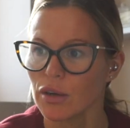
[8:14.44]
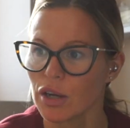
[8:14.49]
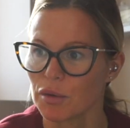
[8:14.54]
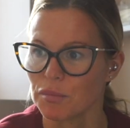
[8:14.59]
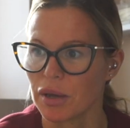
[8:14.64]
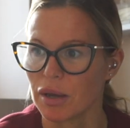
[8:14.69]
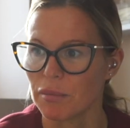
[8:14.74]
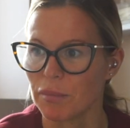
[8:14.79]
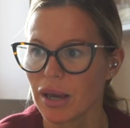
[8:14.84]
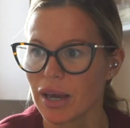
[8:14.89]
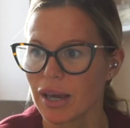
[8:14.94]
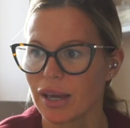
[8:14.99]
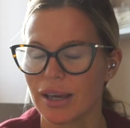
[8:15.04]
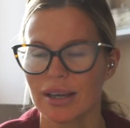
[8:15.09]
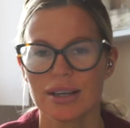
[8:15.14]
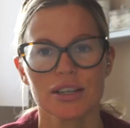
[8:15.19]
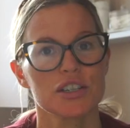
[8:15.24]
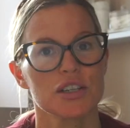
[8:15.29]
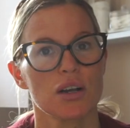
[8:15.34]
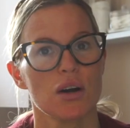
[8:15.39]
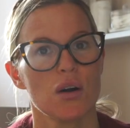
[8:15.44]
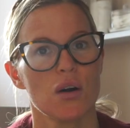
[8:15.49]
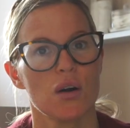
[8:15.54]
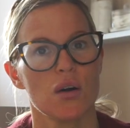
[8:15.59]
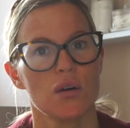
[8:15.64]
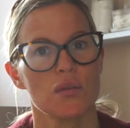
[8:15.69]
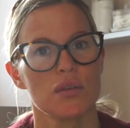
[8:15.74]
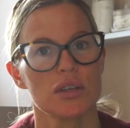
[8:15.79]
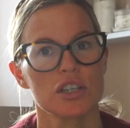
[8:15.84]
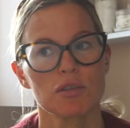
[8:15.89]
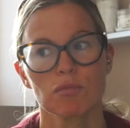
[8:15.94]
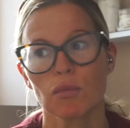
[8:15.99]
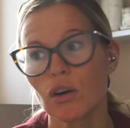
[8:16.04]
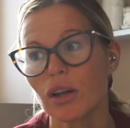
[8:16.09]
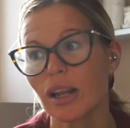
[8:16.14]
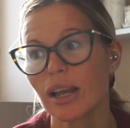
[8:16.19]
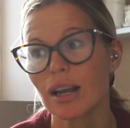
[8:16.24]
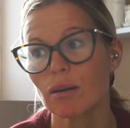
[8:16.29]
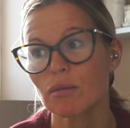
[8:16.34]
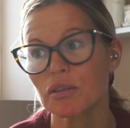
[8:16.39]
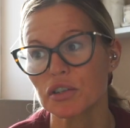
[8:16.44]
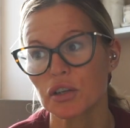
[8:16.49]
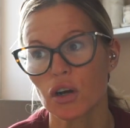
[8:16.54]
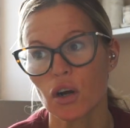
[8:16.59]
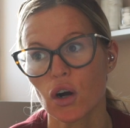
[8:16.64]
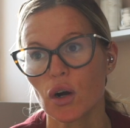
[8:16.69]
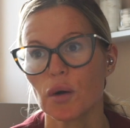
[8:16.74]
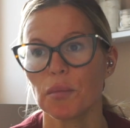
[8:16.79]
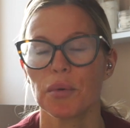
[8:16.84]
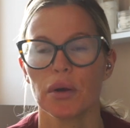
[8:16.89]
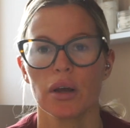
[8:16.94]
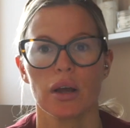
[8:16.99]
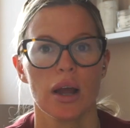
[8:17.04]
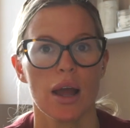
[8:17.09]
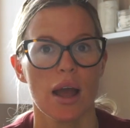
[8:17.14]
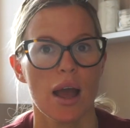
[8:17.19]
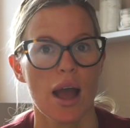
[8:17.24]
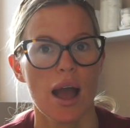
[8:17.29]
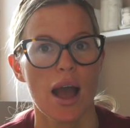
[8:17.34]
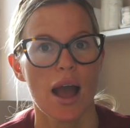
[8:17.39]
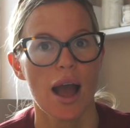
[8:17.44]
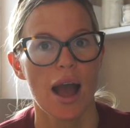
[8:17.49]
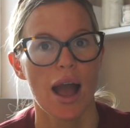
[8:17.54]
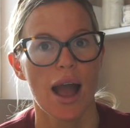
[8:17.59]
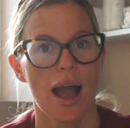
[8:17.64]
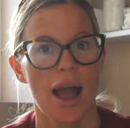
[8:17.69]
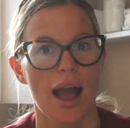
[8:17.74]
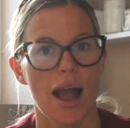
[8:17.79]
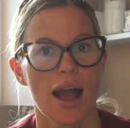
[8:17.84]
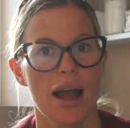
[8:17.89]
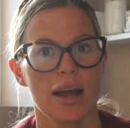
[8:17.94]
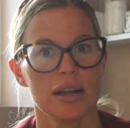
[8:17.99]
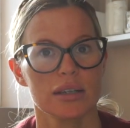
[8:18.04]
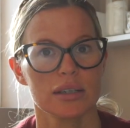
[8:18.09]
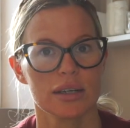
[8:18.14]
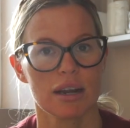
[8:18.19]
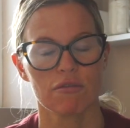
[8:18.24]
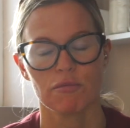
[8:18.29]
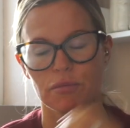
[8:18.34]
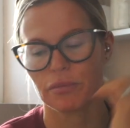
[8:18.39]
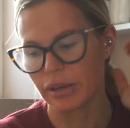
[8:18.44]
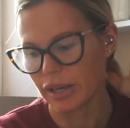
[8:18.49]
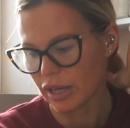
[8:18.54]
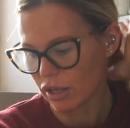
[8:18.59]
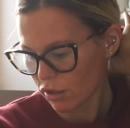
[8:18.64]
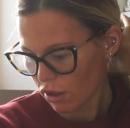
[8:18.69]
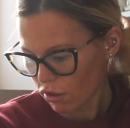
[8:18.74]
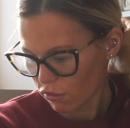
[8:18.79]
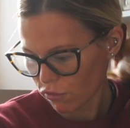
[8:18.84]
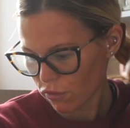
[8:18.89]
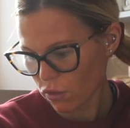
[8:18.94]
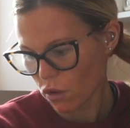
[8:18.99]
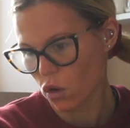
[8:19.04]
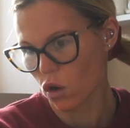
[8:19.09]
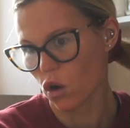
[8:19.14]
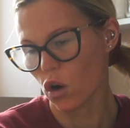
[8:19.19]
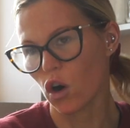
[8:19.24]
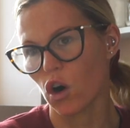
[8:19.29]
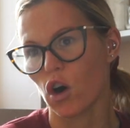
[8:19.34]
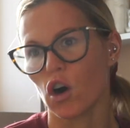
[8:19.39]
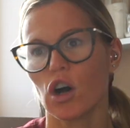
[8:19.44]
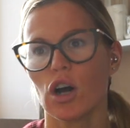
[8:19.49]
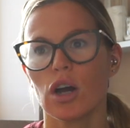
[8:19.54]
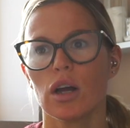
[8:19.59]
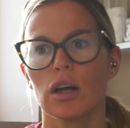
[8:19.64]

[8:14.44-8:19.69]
Baby. So this morning I was up and I've been for